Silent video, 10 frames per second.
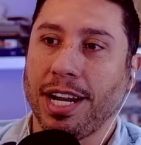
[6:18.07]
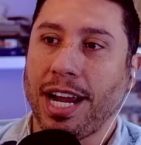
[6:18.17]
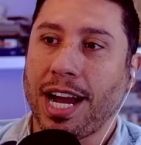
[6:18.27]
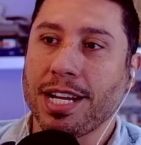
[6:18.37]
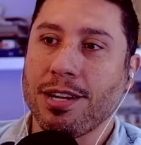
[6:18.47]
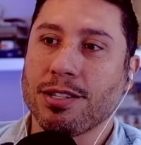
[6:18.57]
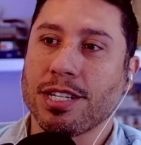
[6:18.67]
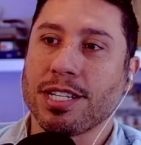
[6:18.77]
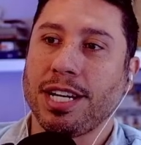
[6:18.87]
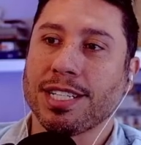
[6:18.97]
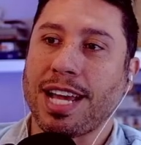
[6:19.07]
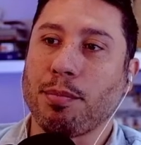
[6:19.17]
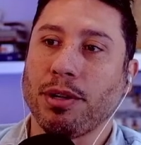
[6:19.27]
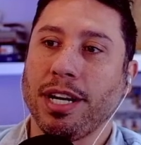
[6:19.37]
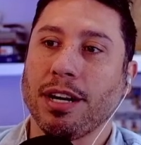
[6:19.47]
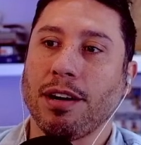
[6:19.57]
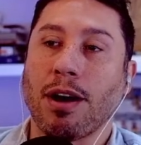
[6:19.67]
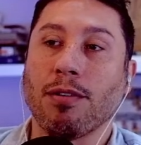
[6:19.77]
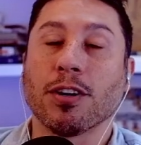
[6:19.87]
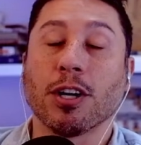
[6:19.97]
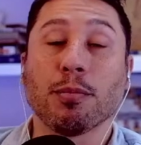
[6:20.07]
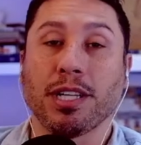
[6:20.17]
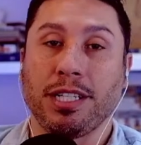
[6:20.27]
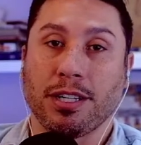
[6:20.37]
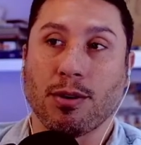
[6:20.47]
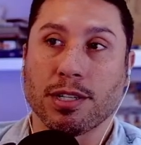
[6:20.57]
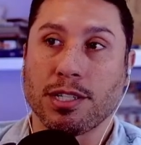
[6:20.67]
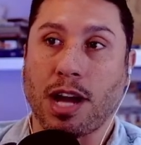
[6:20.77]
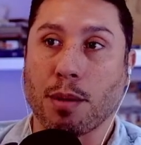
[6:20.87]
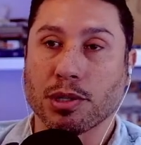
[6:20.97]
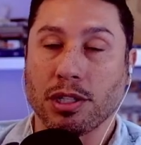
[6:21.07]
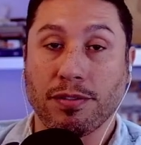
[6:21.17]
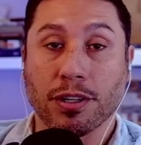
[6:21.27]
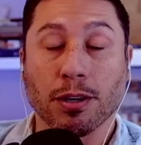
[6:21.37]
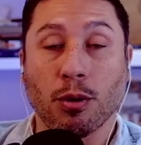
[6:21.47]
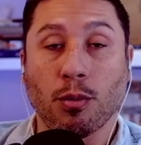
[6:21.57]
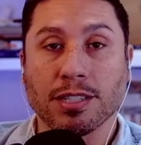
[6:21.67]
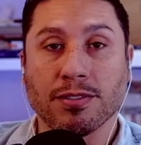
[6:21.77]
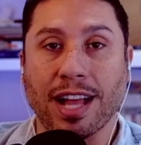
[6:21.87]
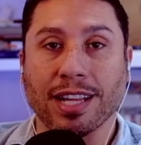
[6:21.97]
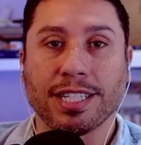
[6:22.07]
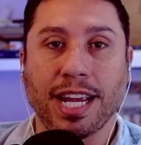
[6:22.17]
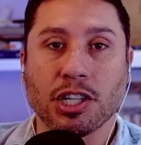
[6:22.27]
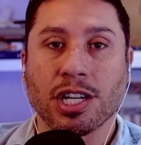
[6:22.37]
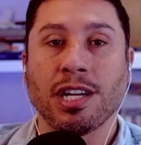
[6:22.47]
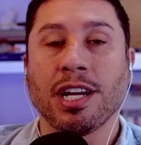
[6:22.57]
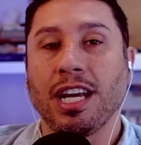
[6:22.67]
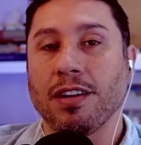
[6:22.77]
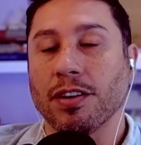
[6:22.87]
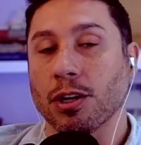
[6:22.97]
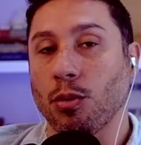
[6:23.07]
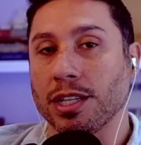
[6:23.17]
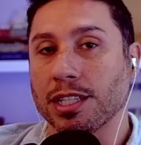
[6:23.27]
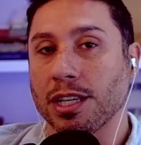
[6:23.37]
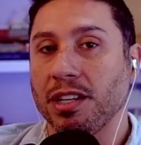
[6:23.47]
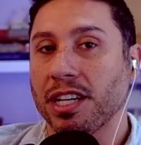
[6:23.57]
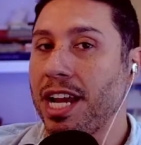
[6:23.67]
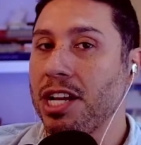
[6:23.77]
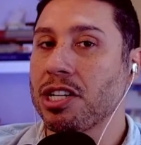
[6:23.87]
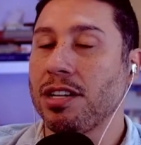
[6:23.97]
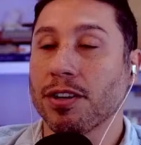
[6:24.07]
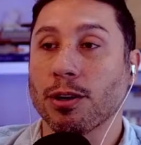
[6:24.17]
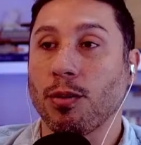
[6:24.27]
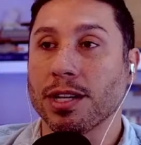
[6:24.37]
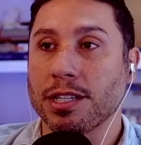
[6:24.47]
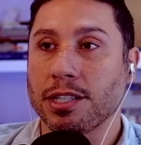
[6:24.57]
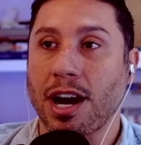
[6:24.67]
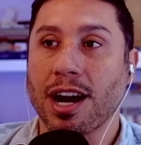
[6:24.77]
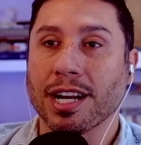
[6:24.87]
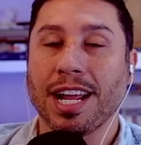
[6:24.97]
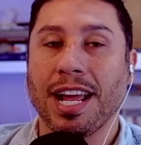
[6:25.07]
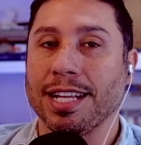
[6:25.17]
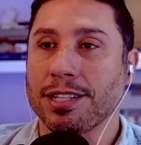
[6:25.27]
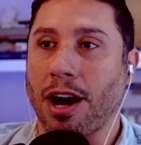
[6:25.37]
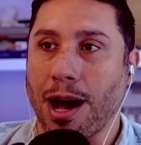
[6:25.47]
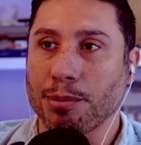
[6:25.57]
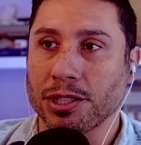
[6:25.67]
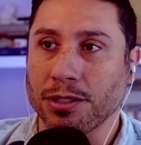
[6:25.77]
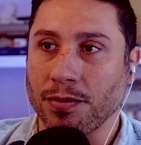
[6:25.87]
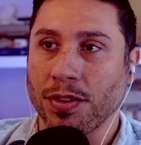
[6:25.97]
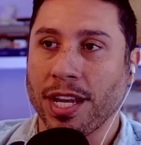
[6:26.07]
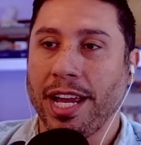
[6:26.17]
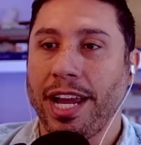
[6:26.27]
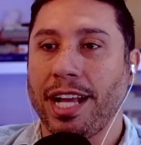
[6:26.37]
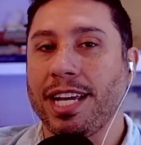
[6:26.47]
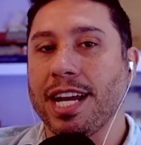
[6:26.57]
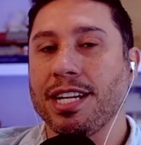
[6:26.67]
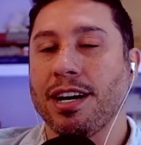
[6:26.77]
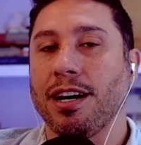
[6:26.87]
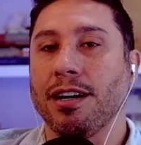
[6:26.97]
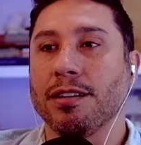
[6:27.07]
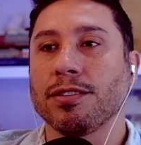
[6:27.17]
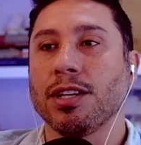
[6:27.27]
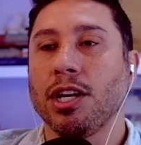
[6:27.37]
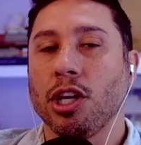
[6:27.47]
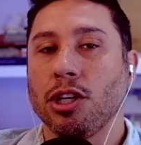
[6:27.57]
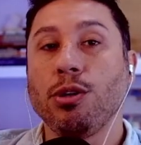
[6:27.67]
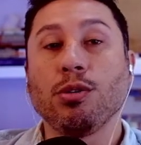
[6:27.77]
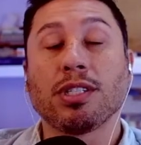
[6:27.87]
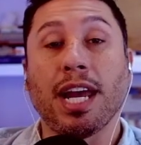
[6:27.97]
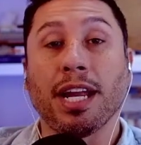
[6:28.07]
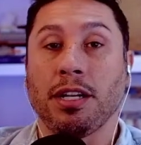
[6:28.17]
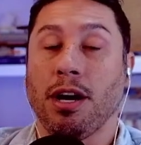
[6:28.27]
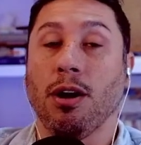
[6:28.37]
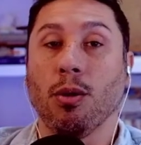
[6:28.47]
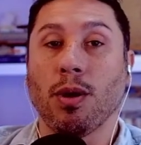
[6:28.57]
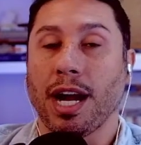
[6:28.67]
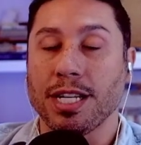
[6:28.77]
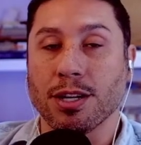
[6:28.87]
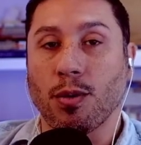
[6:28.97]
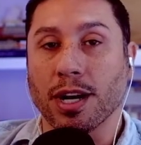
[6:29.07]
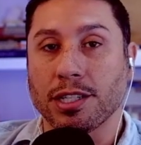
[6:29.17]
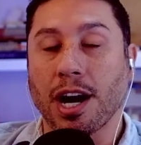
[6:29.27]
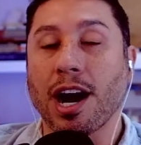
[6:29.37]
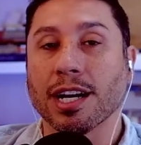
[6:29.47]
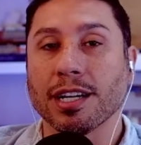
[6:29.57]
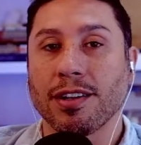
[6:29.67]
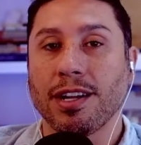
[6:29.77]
And he uses an example here of how verbal intercourse is optional. If a girl wants validation, if a girl wants communication, if a girl wants to talk, that's optional. And the idea of you saying, no, I don't want to talk,